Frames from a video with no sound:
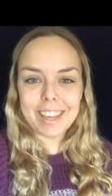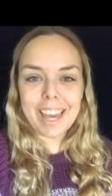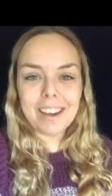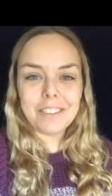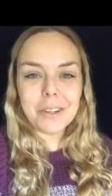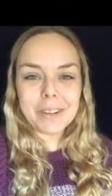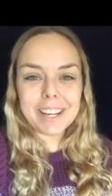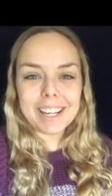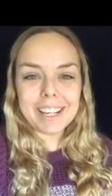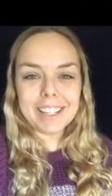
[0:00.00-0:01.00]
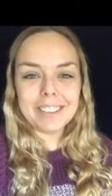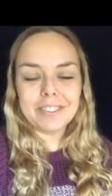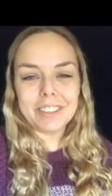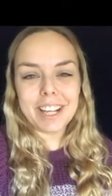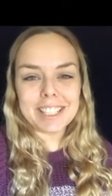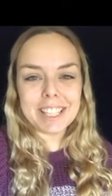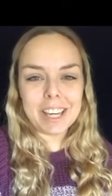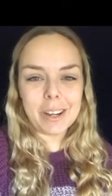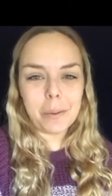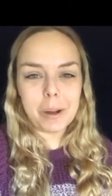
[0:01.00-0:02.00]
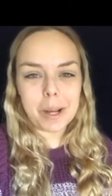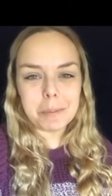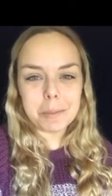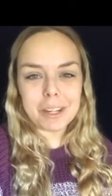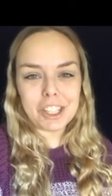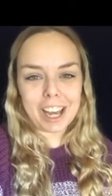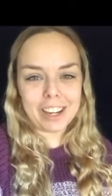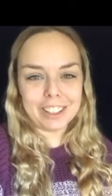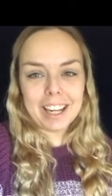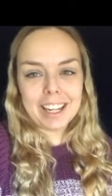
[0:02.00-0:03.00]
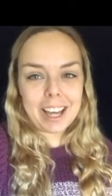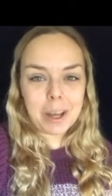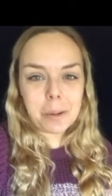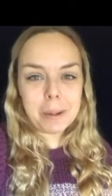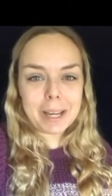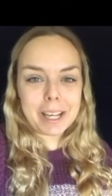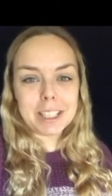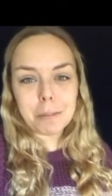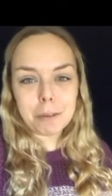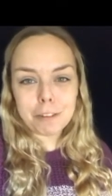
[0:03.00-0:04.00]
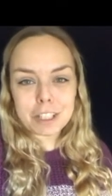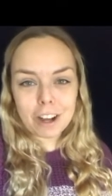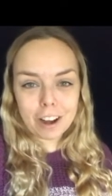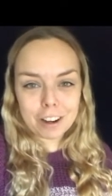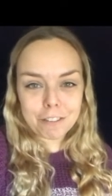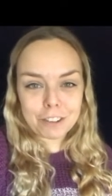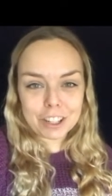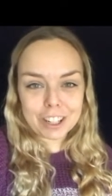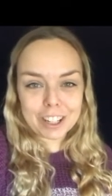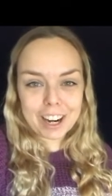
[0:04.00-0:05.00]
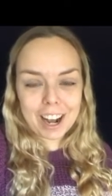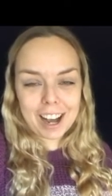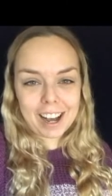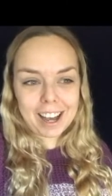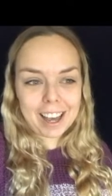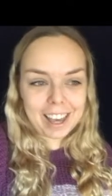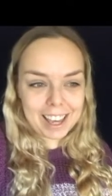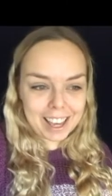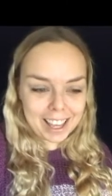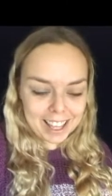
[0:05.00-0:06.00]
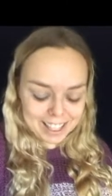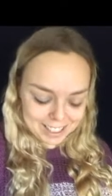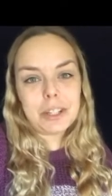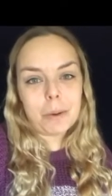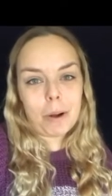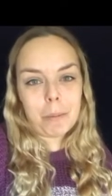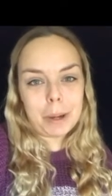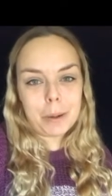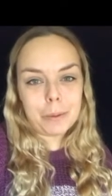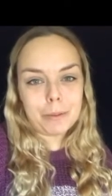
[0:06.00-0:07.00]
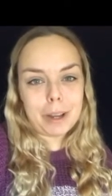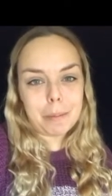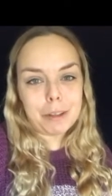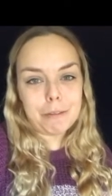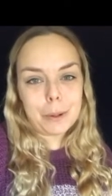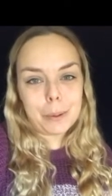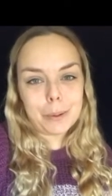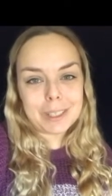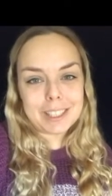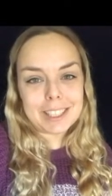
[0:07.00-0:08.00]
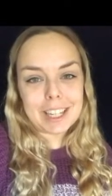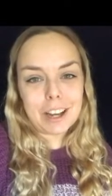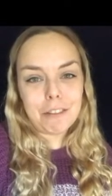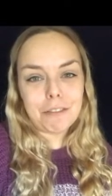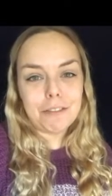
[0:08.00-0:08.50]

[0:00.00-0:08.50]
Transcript: Hey everyone, Vanessa here, welcome to my channel. Now because I'm a photographer, I do all my own family photos and stuff.